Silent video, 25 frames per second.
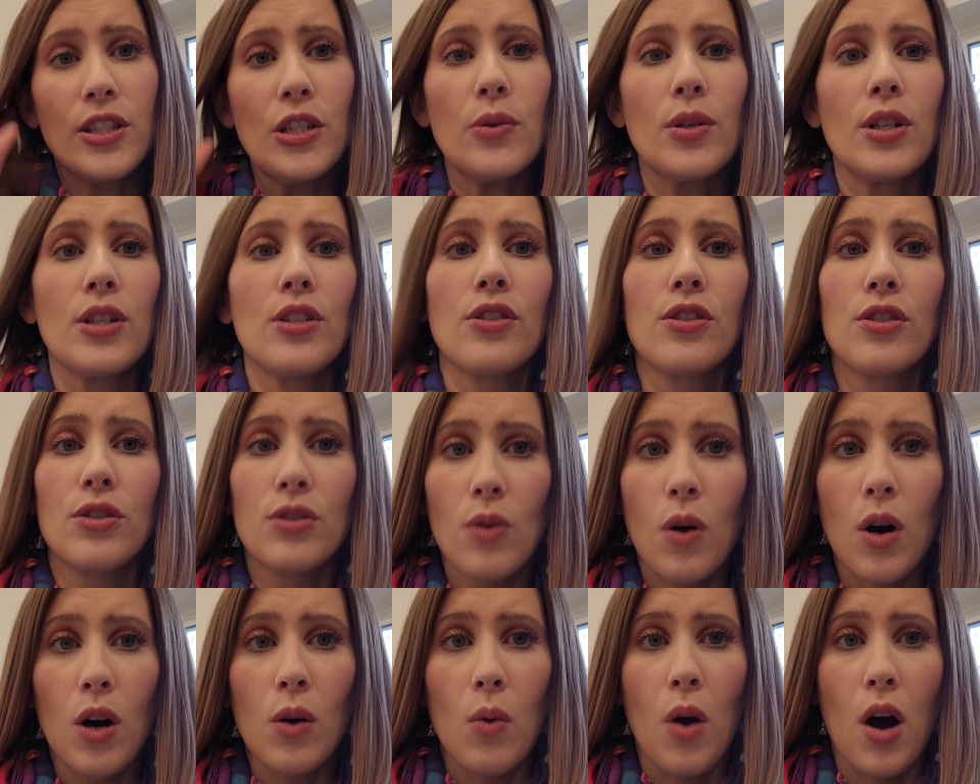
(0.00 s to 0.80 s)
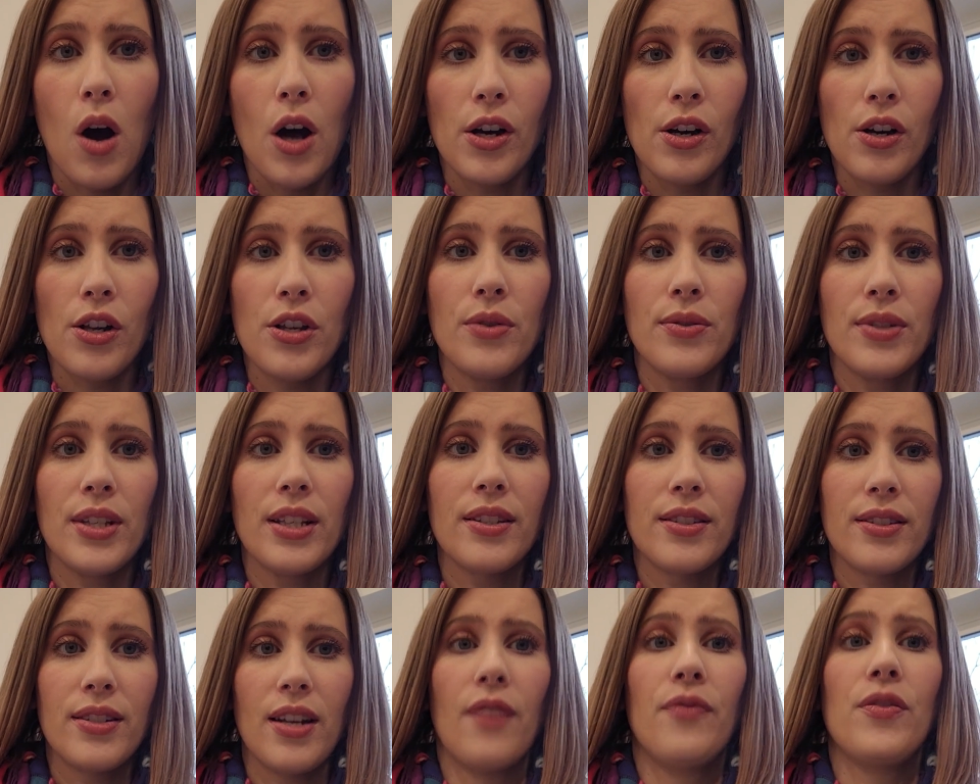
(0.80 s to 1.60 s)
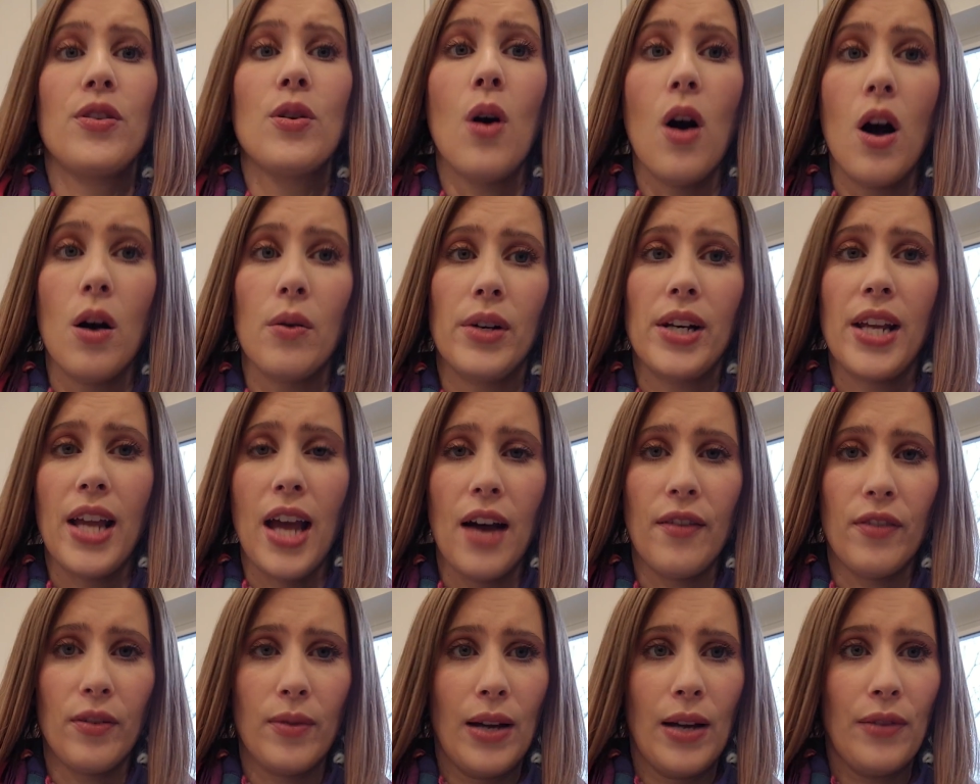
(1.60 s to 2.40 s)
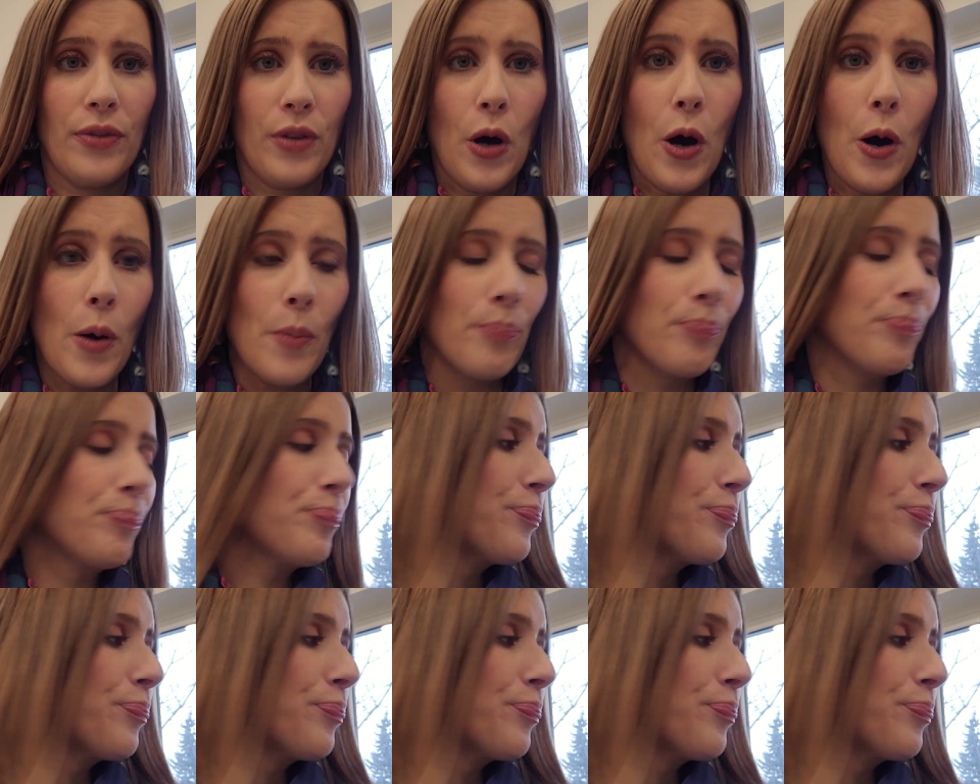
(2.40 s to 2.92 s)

you can store water using stuff you already have around the home.